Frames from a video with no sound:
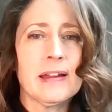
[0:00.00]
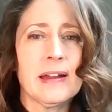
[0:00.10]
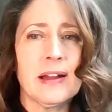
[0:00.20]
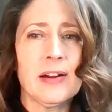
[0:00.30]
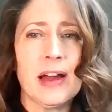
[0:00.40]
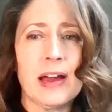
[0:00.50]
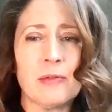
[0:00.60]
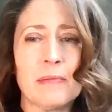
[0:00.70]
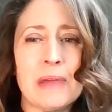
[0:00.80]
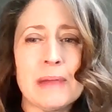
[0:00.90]
All right,
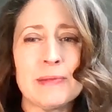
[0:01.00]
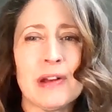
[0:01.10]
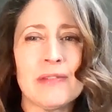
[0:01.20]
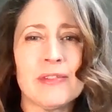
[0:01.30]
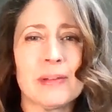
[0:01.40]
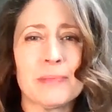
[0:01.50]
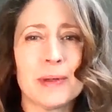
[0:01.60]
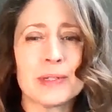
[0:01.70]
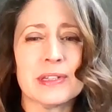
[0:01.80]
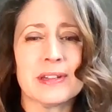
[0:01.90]
well, maybe one of you can
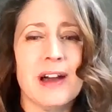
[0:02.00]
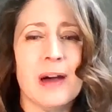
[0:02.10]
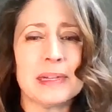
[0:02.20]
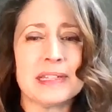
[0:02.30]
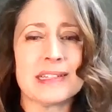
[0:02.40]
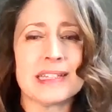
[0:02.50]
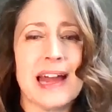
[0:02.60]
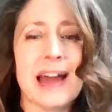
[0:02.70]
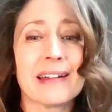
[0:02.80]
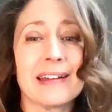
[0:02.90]
post in the comments
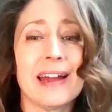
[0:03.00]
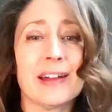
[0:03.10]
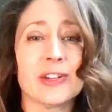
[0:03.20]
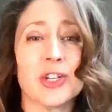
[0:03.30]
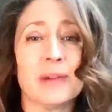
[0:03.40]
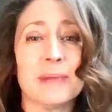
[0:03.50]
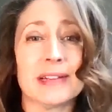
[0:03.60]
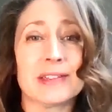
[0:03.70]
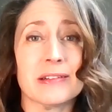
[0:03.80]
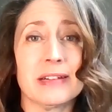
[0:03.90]
exactly how to share my
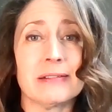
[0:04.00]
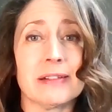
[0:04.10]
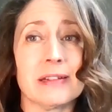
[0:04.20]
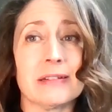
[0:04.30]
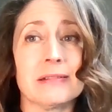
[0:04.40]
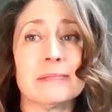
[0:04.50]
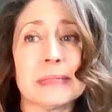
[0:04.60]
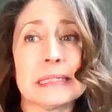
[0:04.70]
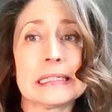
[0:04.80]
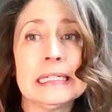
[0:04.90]
screen with you,
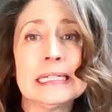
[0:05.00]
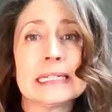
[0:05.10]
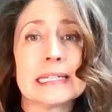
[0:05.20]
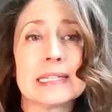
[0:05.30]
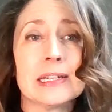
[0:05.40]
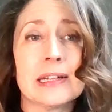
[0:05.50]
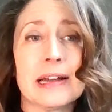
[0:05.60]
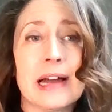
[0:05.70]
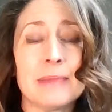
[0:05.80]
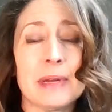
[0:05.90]
but it doesn't look
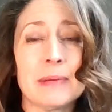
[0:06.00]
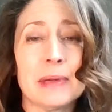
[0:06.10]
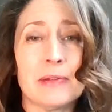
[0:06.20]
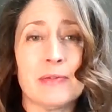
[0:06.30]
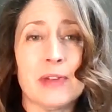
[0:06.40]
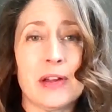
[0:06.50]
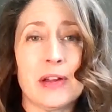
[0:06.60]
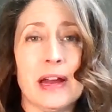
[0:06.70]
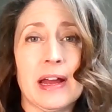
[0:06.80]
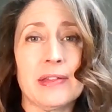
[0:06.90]
like I'm going to be able to figure it
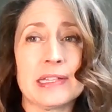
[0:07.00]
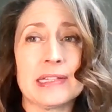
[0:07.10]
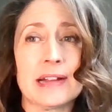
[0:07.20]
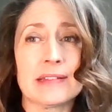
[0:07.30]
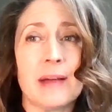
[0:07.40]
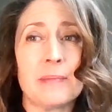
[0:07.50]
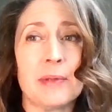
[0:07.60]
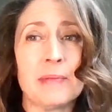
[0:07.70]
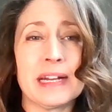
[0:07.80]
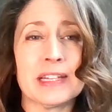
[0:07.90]
out in these next couple
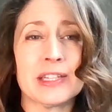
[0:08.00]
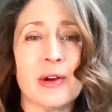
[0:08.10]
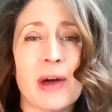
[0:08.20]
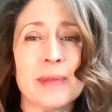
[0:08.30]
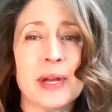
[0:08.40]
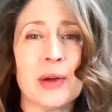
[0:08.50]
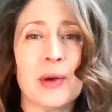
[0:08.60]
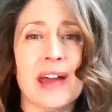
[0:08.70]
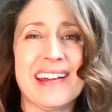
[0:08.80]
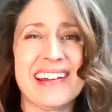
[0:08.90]
of minutes. So I'm going to go
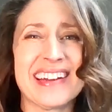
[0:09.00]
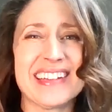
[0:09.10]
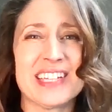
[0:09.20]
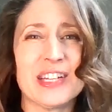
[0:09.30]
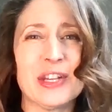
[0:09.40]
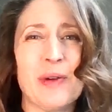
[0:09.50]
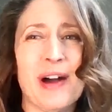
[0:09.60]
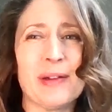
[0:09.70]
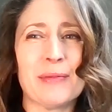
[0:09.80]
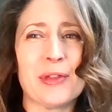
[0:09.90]
ahead and continue
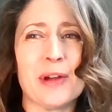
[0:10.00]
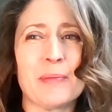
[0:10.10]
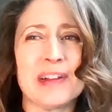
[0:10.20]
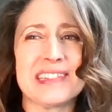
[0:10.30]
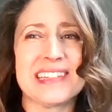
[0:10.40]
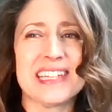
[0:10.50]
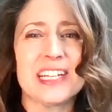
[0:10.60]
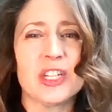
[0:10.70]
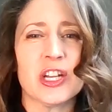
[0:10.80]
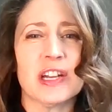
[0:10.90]
on with our
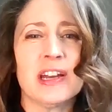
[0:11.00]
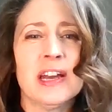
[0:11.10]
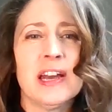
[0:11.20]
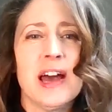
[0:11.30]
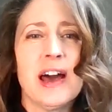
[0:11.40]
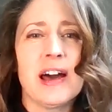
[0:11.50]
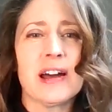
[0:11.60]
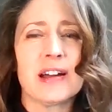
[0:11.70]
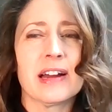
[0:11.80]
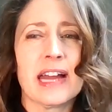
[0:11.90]
presentation,
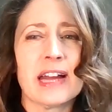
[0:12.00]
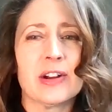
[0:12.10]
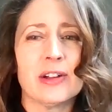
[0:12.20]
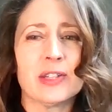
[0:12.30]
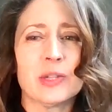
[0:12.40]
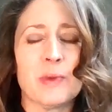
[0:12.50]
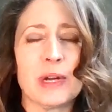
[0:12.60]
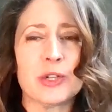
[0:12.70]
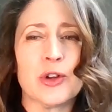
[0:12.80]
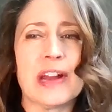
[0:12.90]
again, called
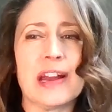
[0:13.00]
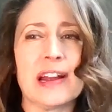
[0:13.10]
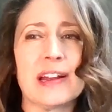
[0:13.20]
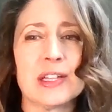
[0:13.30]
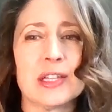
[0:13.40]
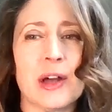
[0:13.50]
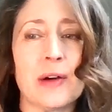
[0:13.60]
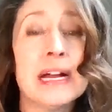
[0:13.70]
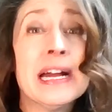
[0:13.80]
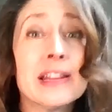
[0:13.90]
Spring Training. So
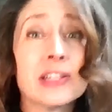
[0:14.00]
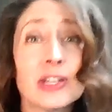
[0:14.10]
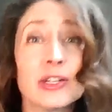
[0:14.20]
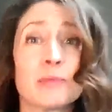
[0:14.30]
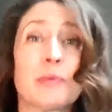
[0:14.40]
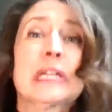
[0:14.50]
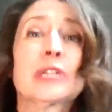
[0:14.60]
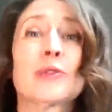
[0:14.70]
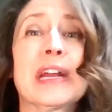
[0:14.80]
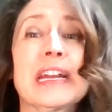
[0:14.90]
this is our Spring
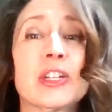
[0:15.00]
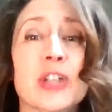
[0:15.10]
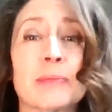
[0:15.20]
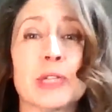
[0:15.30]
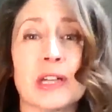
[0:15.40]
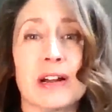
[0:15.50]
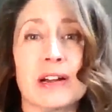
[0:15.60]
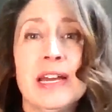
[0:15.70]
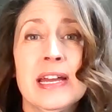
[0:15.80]
Training Jumpstart.